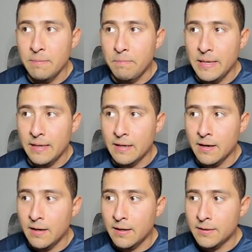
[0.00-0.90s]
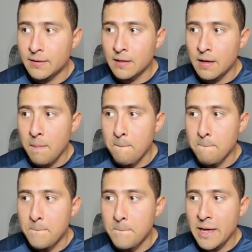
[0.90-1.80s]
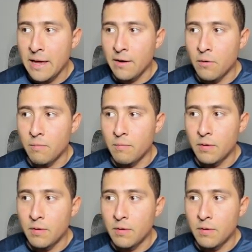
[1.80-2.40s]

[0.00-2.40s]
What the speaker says: because boom,